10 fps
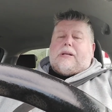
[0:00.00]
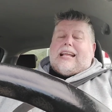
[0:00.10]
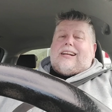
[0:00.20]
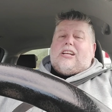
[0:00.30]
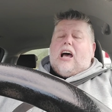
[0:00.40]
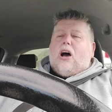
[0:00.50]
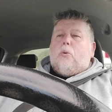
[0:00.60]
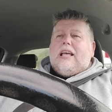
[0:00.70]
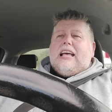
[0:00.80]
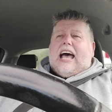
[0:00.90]
But then I
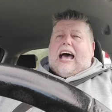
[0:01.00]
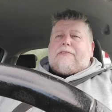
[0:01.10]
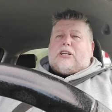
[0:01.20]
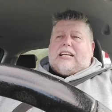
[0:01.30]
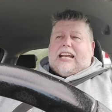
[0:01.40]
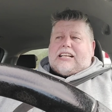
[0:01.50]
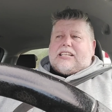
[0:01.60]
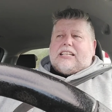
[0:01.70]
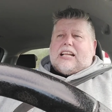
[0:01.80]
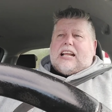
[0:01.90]
know after the next
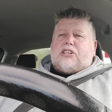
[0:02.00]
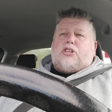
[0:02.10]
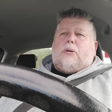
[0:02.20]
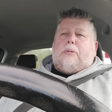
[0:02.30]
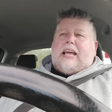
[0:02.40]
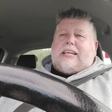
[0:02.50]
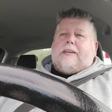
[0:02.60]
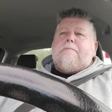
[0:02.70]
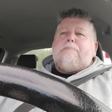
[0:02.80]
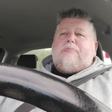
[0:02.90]
international break,
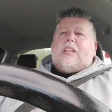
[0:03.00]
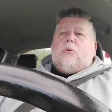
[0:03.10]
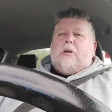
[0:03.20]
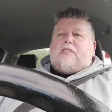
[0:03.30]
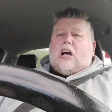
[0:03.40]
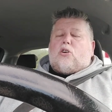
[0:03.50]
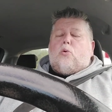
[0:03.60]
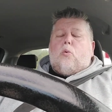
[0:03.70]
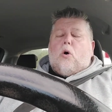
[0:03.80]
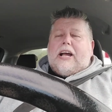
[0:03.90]
we've got
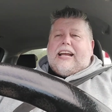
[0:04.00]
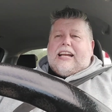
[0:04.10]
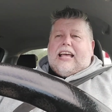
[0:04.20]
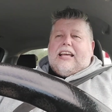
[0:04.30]
quite